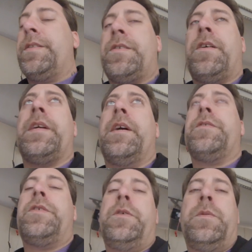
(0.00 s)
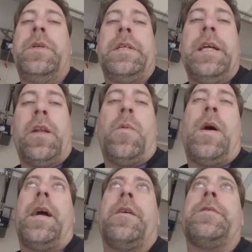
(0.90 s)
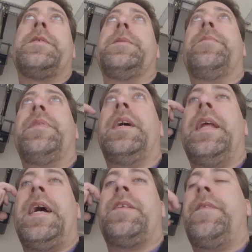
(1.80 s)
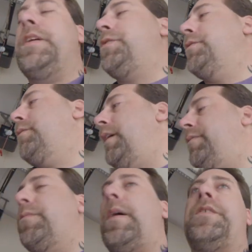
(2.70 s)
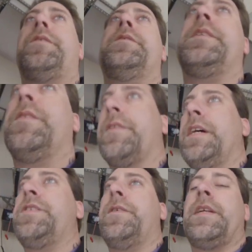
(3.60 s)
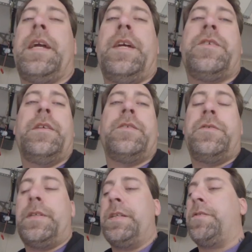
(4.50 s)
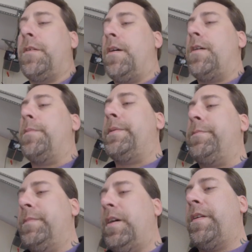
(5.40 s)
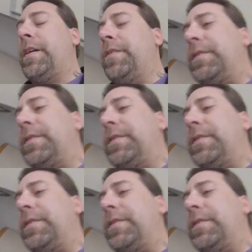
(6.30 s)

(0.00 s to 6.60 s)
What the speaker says: install the other 2 yellow wires that activate your left and right turn signal. That's your indication that you set your alarm and all that good